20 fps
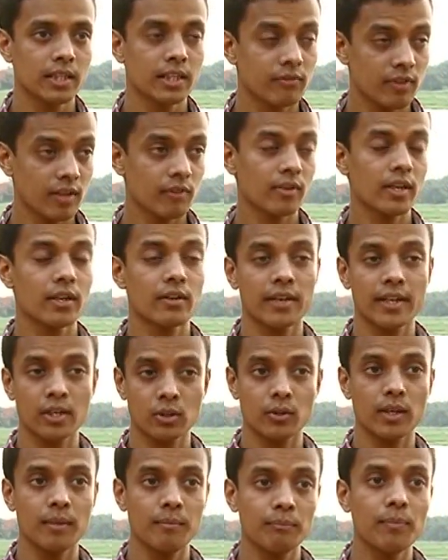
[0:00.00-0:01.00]
In fact, we are trying
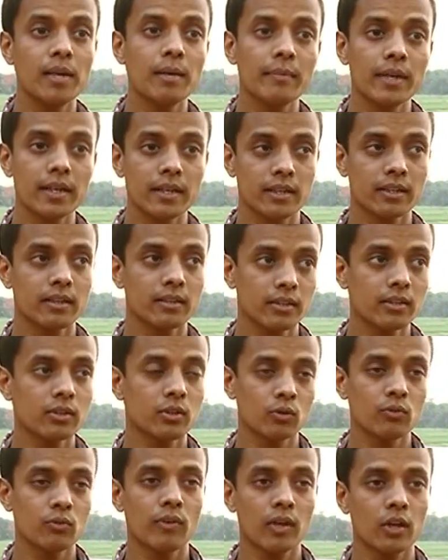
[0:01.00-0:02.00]
to implement
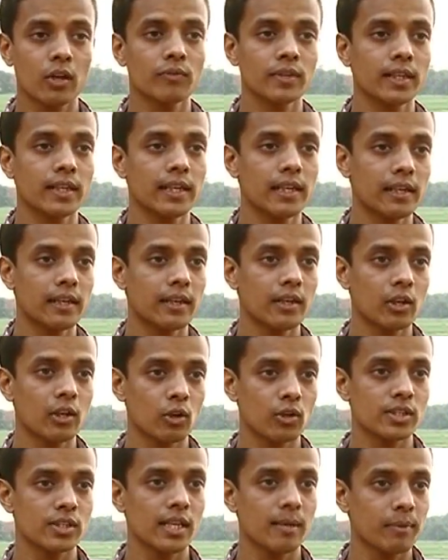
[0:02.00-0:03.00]
to one of the
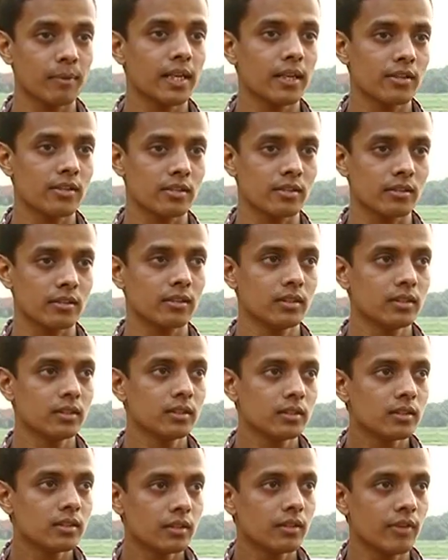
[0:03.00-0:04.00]
teleradiology application.
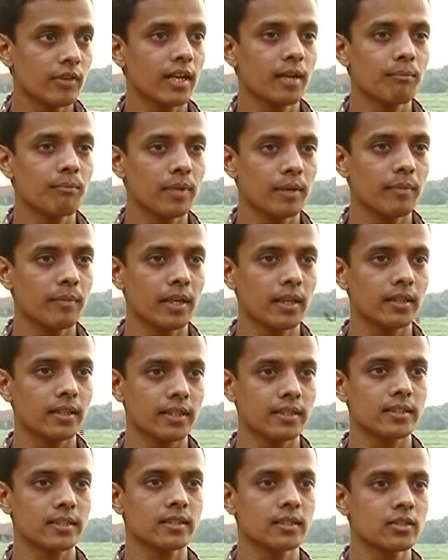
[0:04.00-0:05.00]
We are implementing
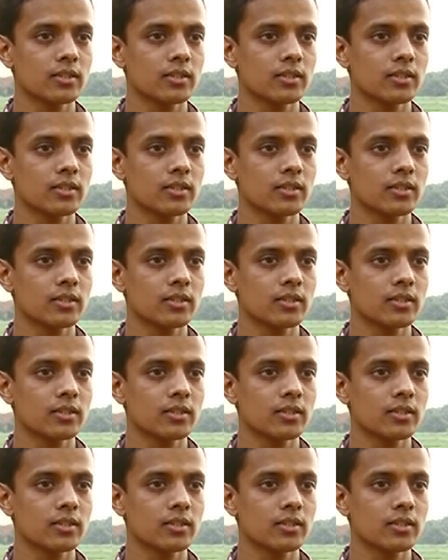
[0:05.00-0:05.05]
this